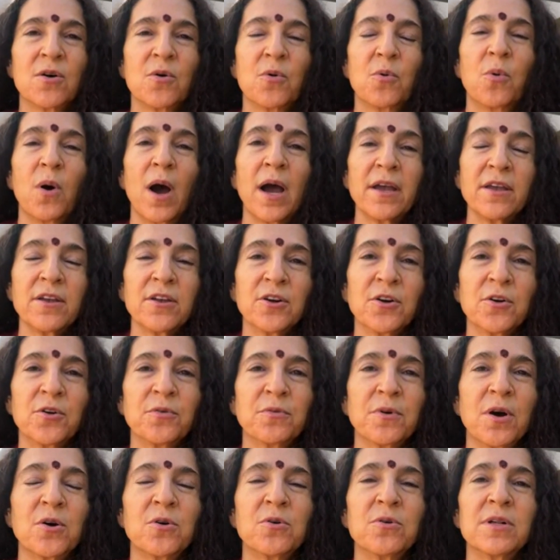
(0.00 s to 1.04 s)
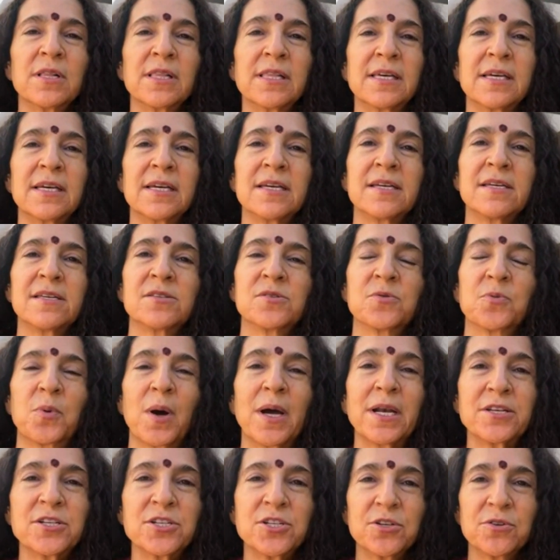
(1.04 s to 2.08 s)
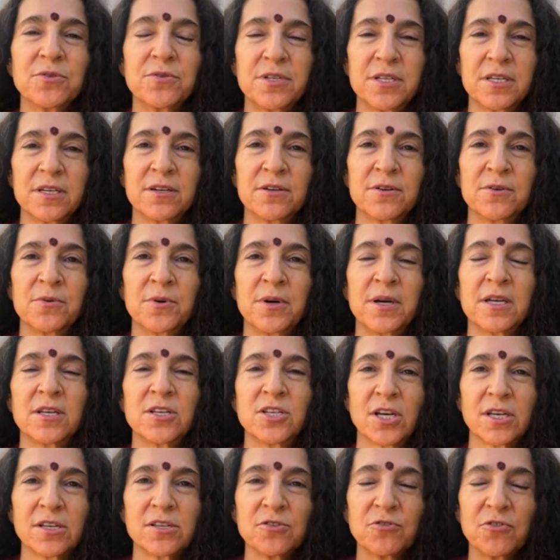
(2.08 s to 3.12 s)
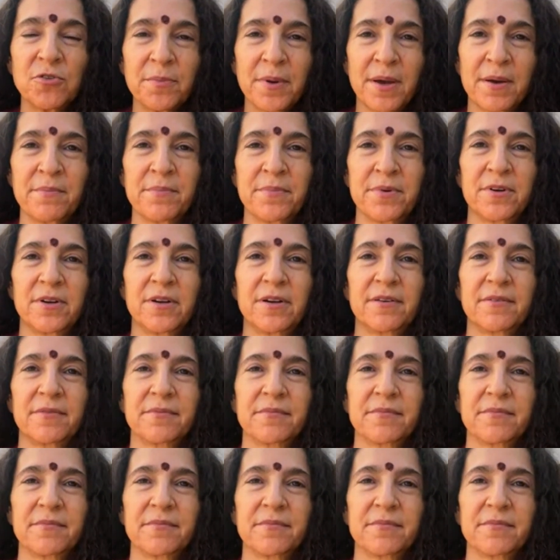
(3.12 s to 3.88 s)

what your role is, what you do. Just remember,